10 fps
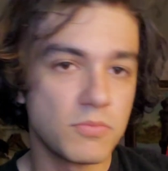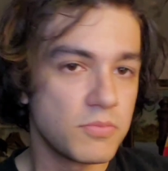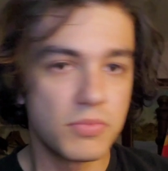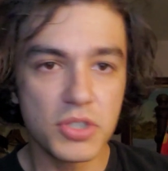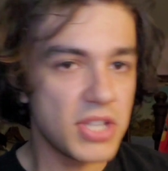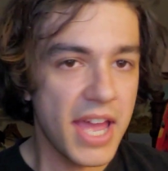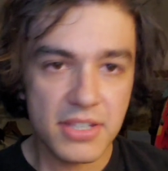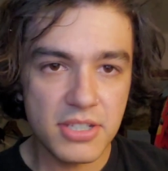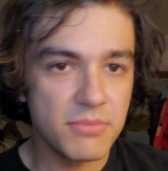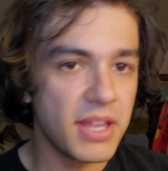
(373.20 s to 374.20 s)
just
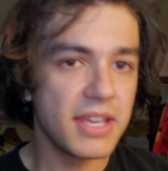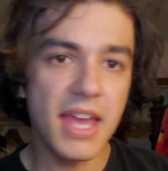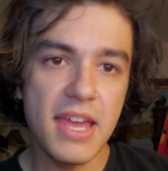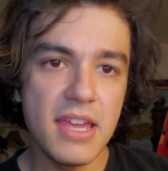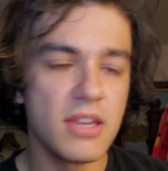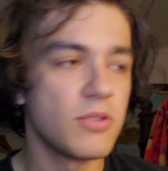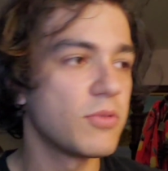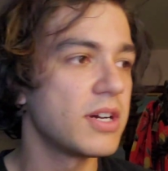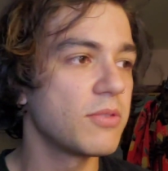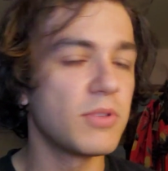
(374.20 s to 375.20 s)
ask them like, hey,
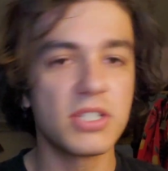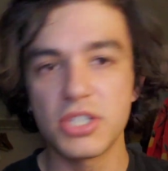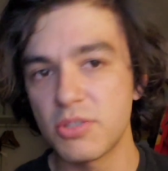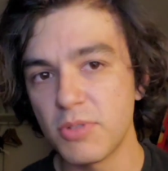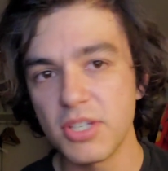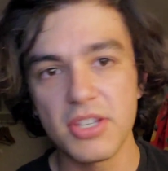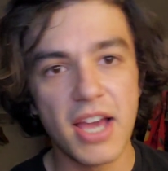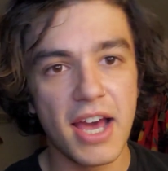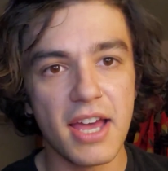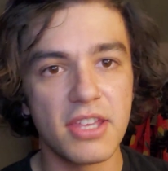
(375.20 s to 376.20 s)
what do you
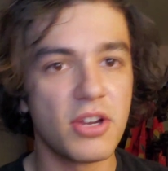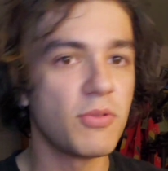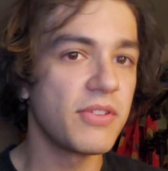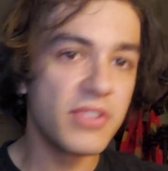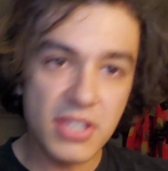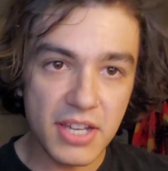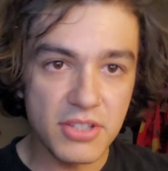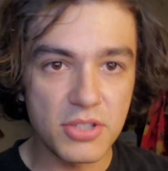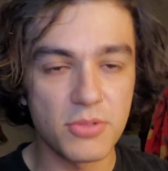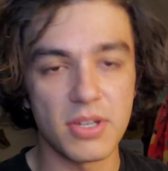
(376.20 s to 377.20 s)
got? What have you done
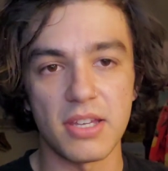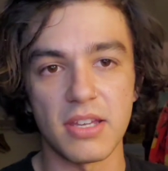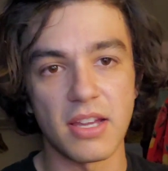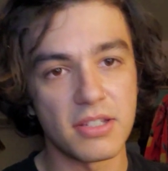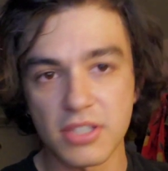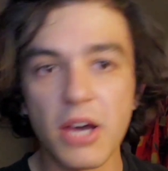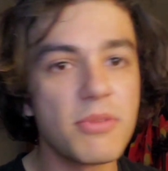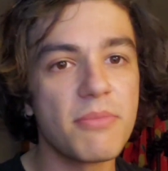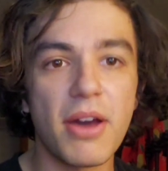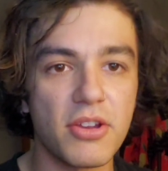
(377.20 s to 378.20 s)
to it? Tell
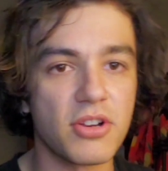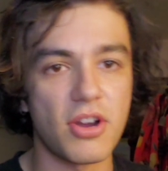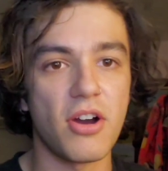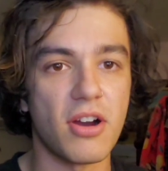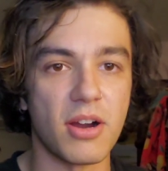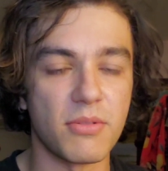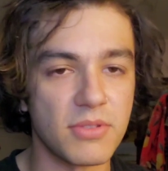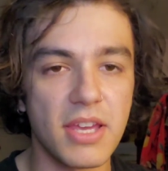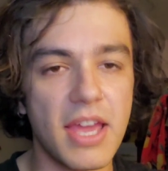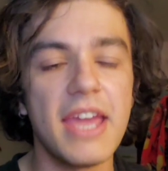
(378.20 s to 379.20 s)
me about your car.
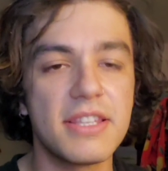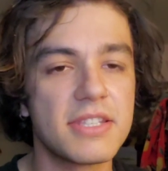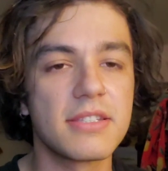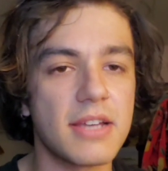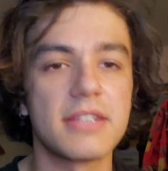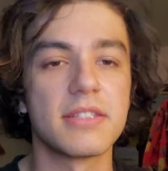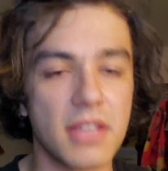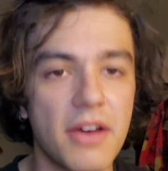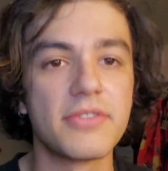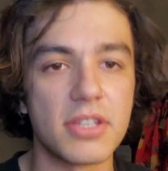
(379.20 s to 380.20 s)
The 86 guys
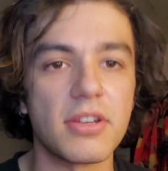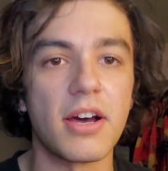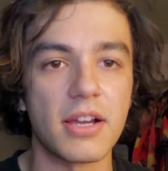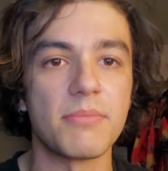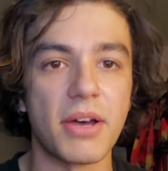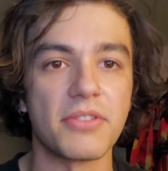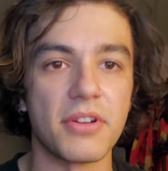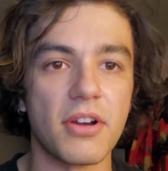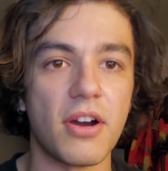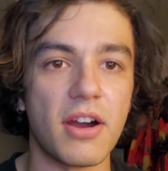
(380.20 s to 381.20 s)
love to talk about their
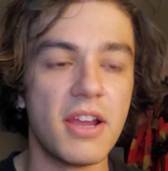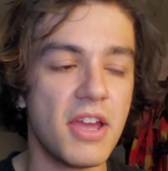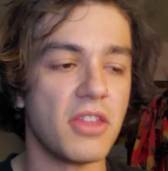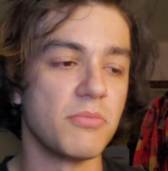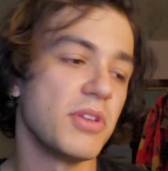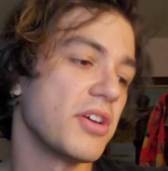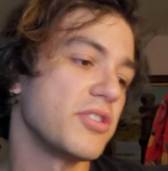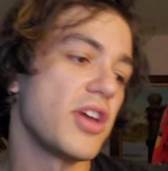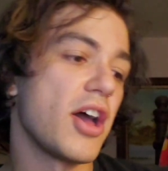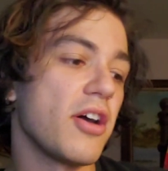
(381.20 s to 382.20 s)
car. And they'll be like,
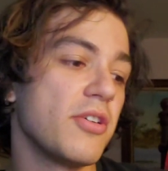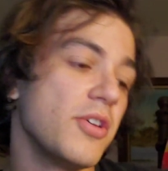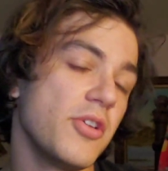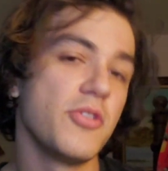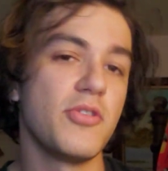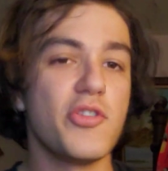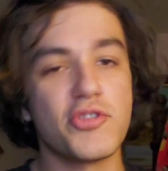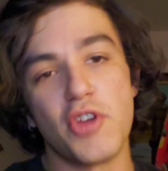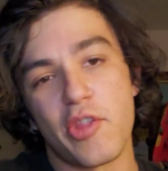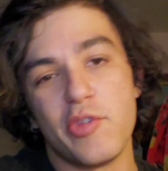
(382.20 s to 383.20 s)
yeah, it's
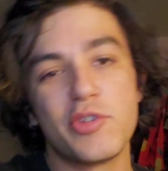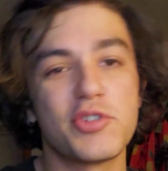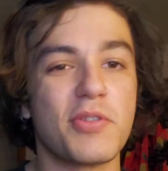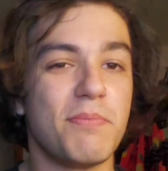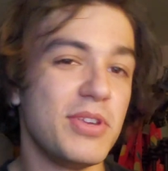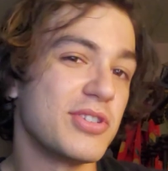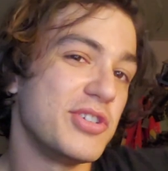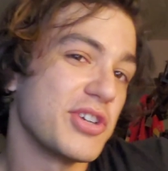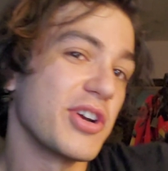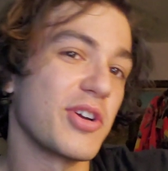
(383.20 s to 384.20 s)
nothing. It's just a piece of
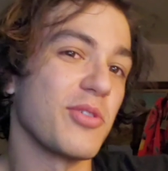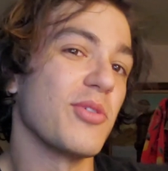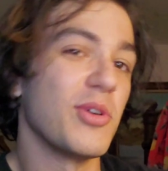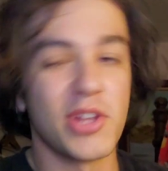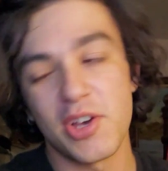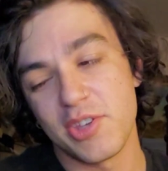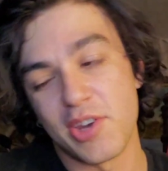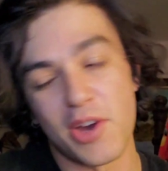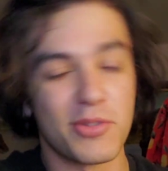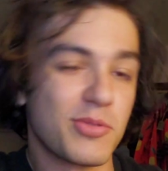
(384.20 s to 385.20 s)
junk Corolla.
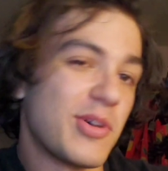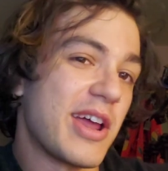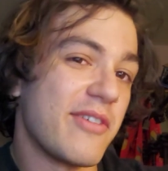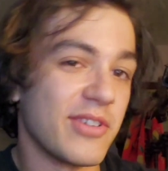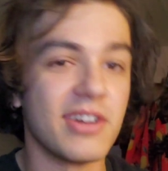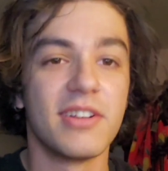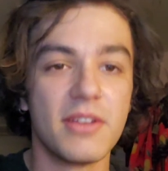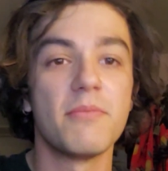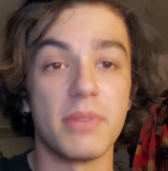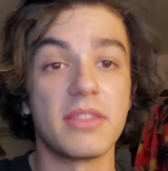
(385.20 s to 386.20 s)
It's whatever.
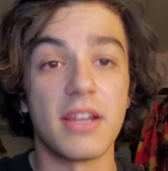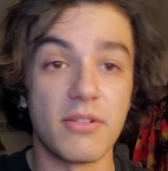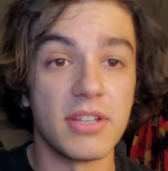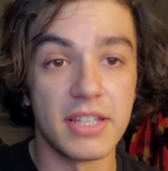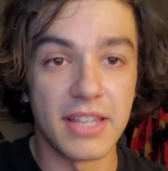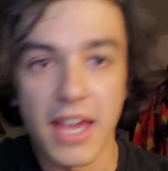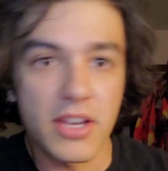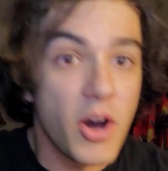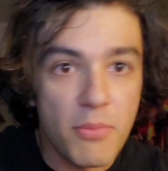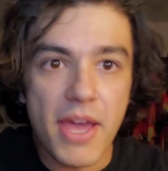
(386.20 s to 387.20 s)
But they're really like,
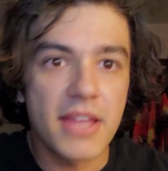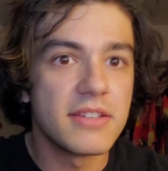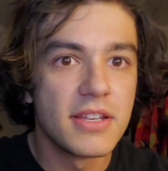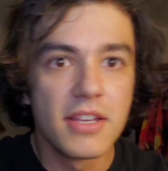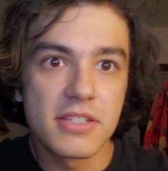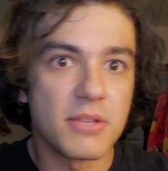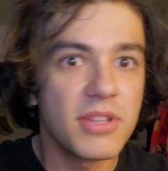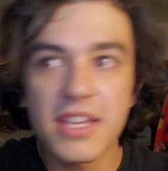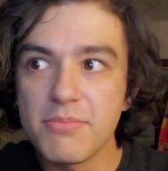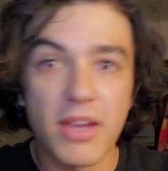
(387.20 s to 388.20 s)
oh man, someone
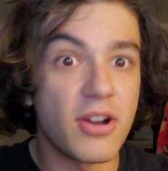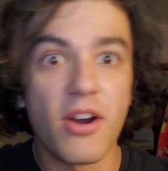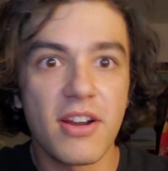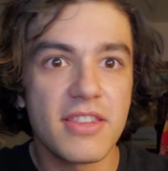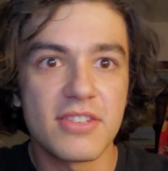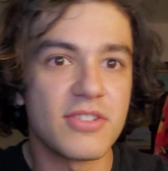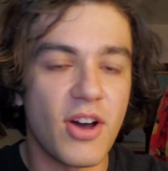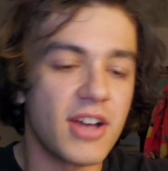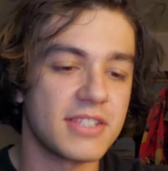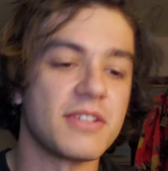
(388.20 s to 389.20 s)
likes my car. This is
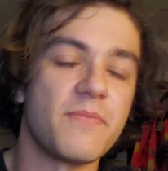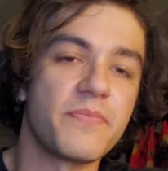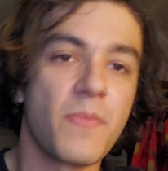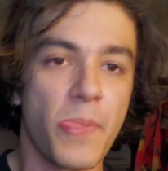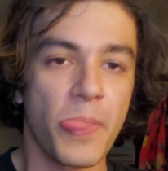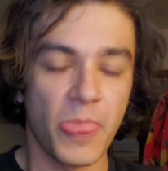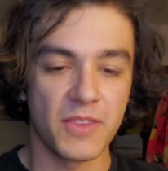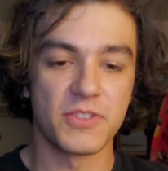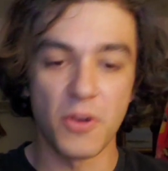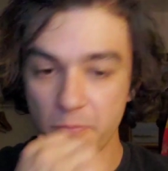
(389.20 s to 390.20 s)
awesome.
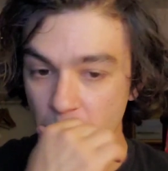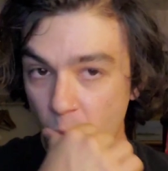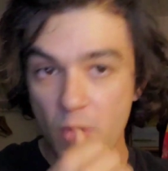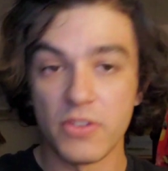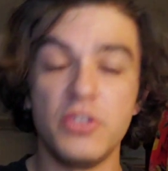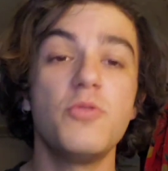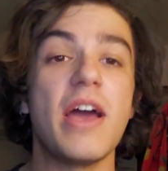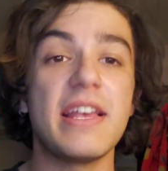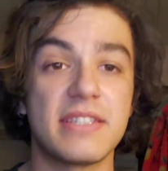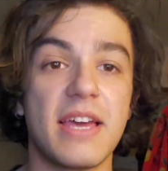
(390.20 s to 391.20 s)
So you
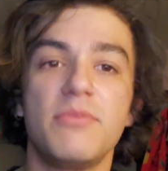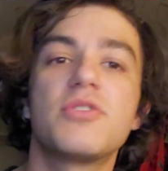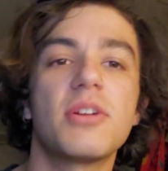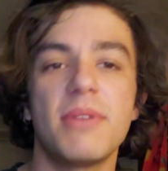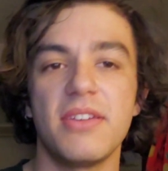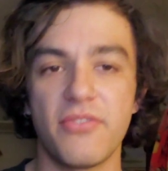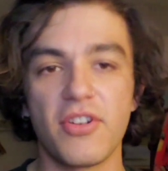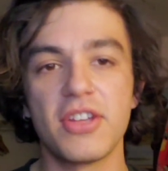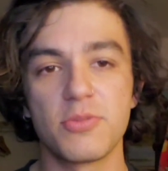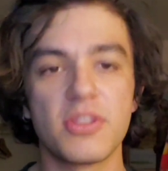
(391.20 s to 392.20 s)
ask them, you start making
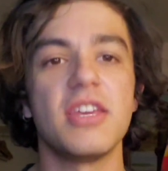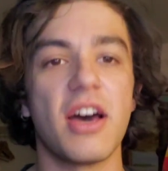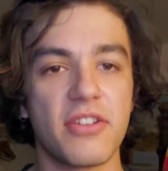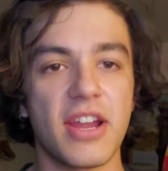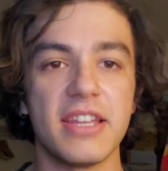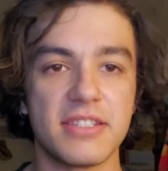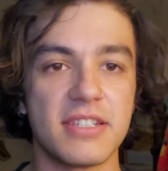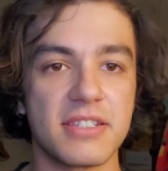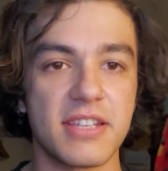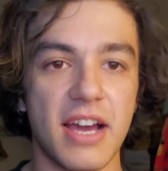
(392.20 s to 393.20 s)
friends with the other
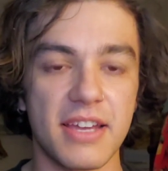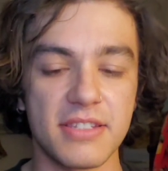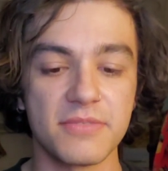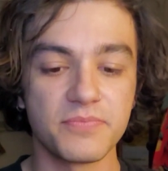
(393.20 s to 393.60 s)
86 guys.